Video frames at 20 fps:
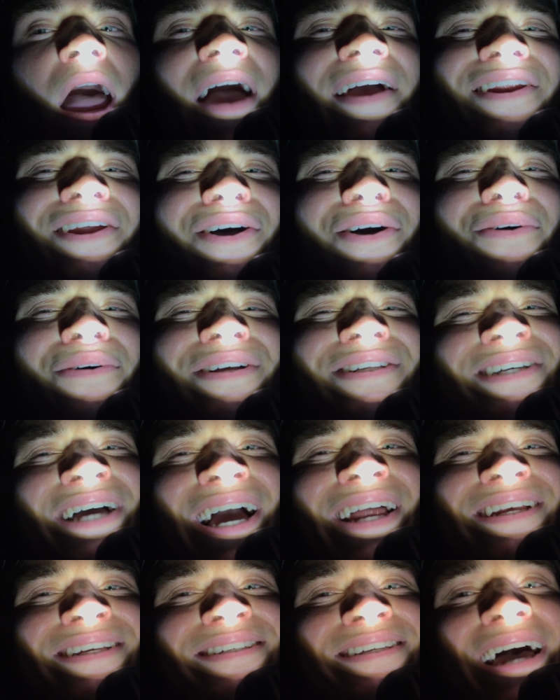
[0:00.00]
I know it's
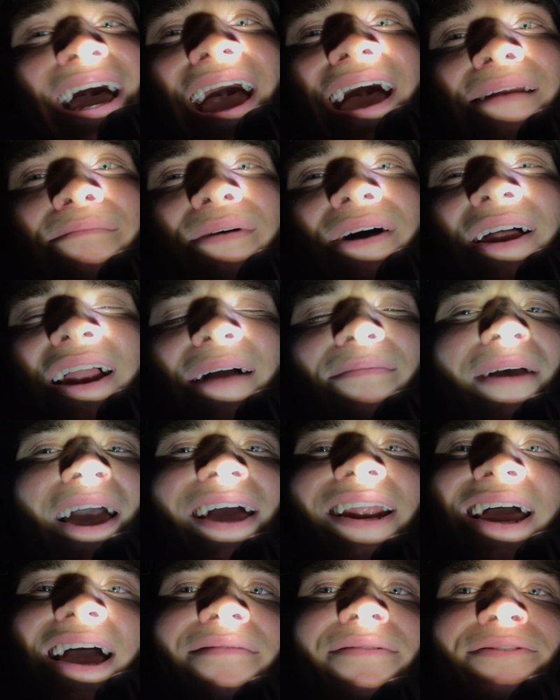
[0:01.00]
kind of sad, but I'm
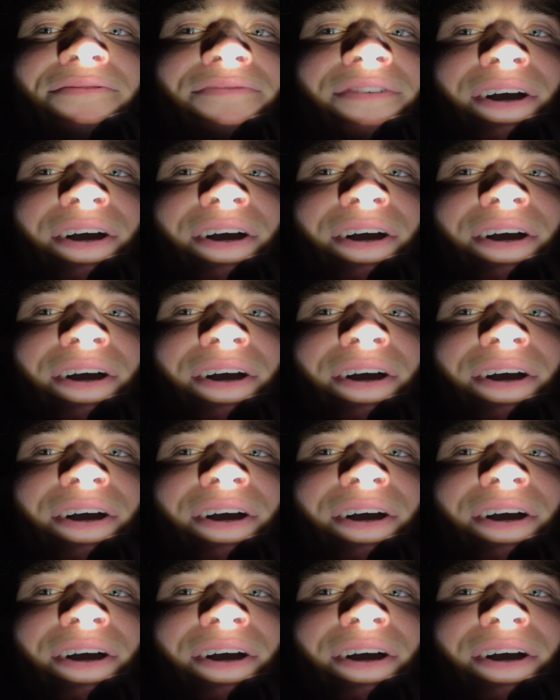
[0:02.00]
kind of having